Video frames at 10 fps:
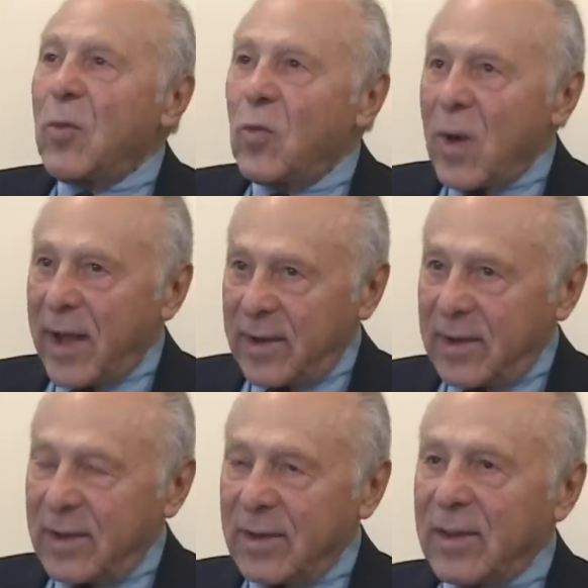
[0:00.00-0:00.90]

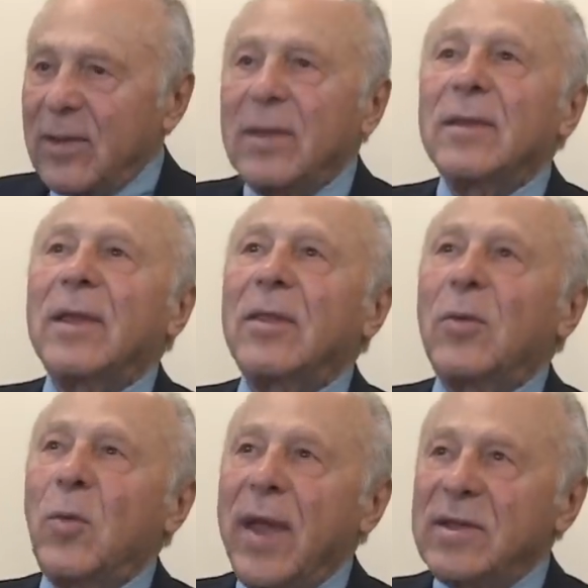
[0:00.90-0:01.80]
Right.
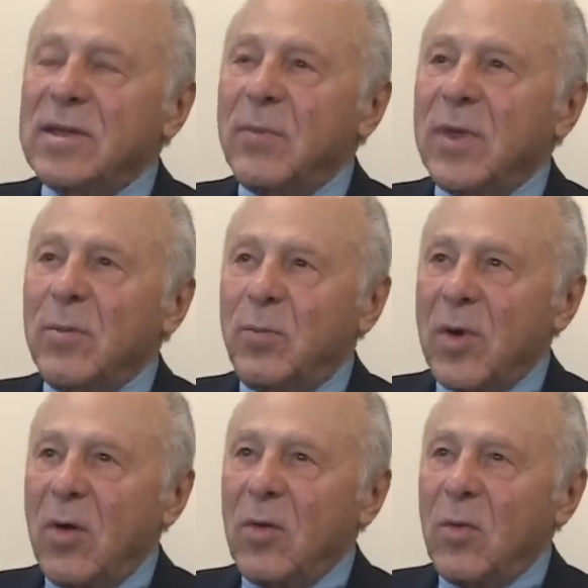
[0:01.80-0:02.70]
The way something
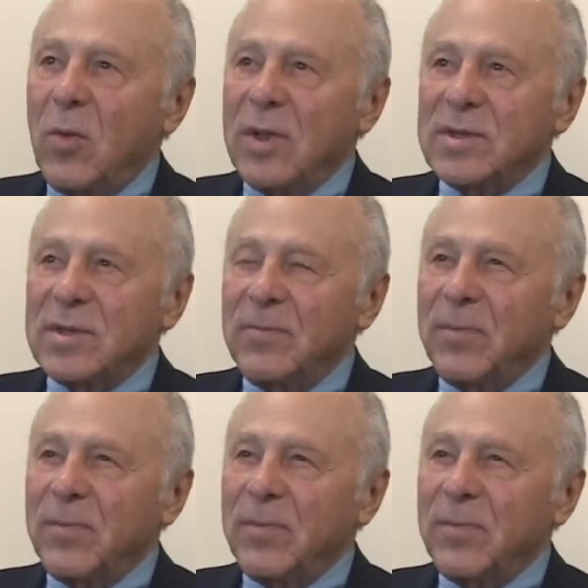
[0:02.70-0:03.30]
broke was